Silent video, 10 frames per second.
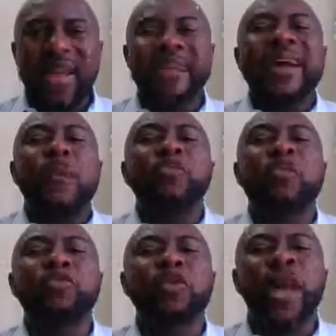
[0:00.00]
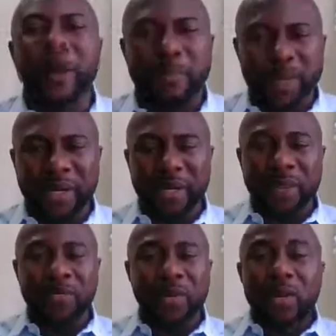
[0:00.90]
and that was what really helped me.
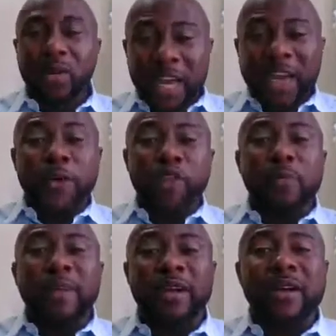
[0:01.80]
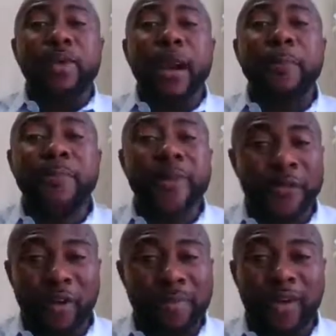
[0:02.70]
Even though my grandmother prayed
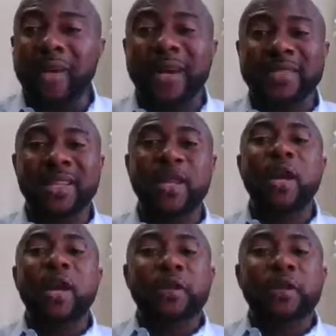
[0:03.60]
for me, honestly,